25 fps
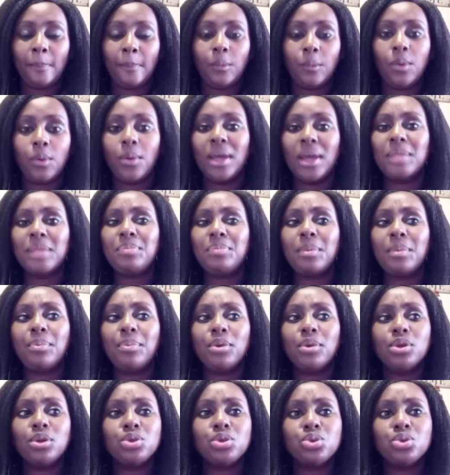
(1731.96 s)
We want
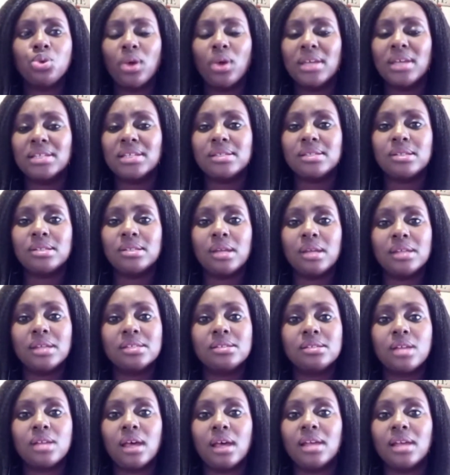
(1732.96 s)
people to,
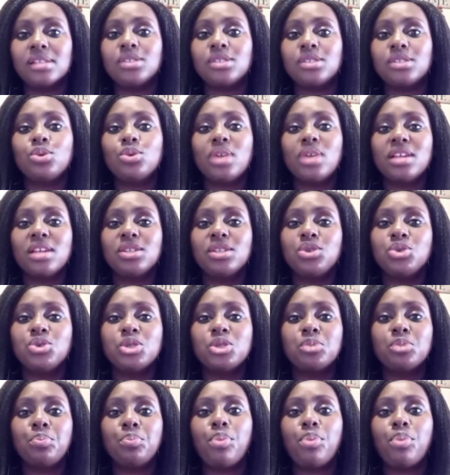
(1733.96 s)
as soon as
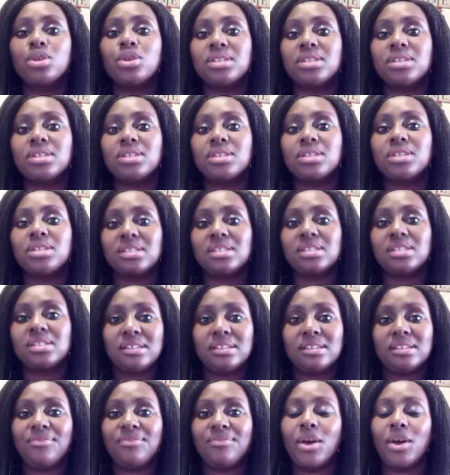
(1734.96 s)
you spot the
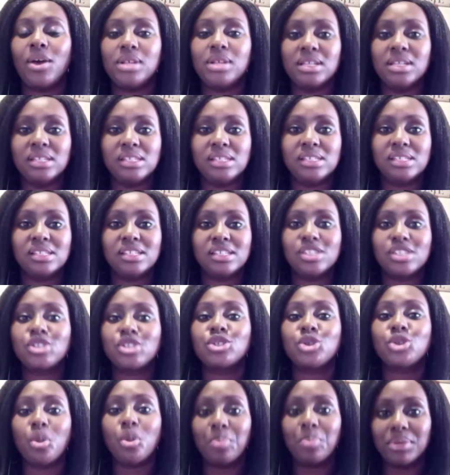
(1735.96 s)
violence,
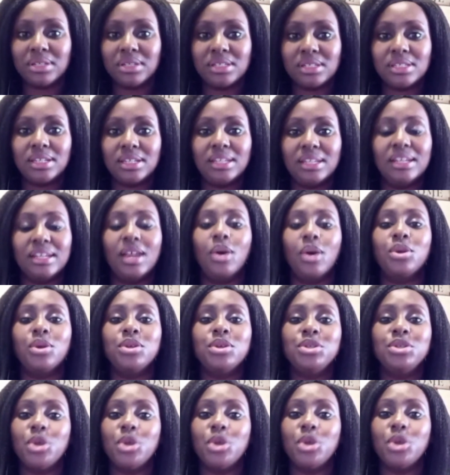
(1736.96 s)
stop it
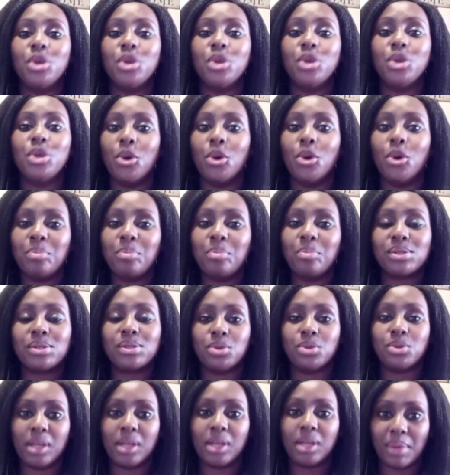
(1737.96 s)
in your own personal
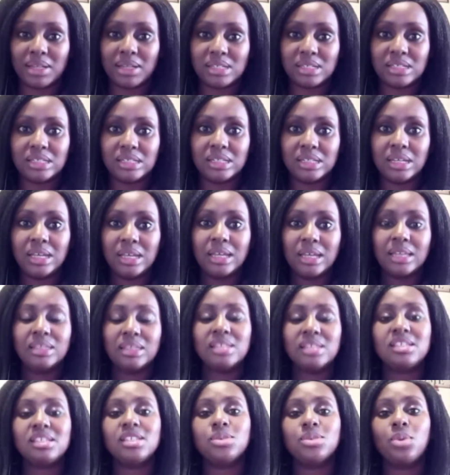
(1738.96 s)
capacity. This
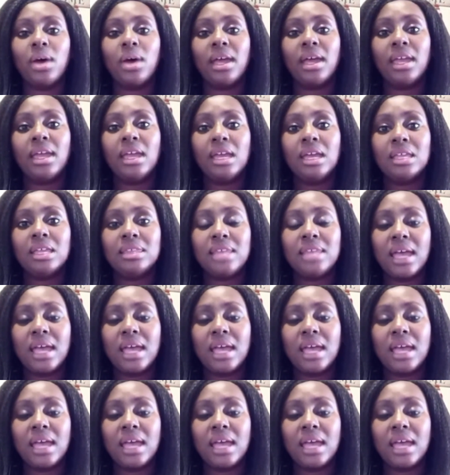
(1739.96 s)
is why the